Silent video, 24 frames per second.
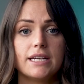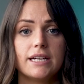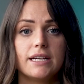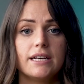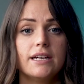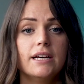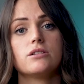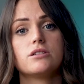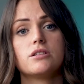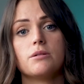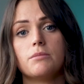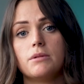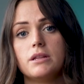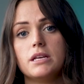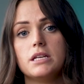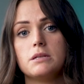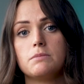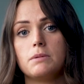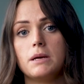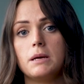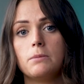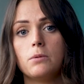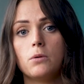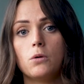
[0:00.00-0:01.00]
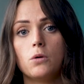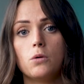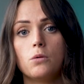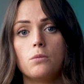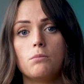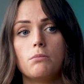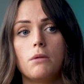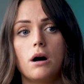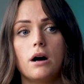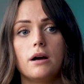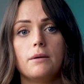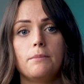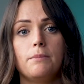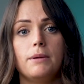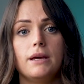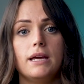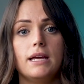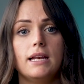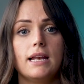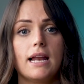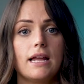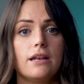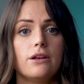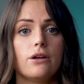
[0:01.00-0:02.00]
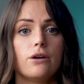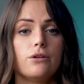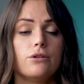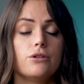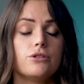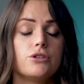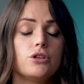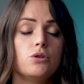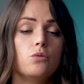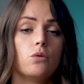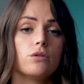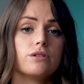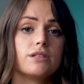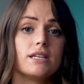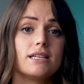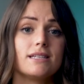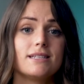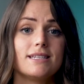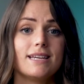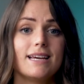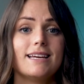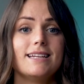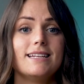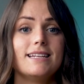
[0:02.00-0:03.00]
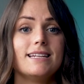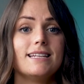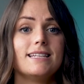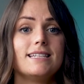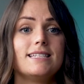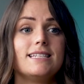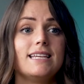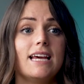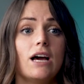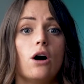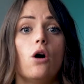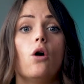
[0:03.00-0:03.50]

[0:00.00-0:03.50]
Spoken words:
it. Some of these people might be landowners who want to sit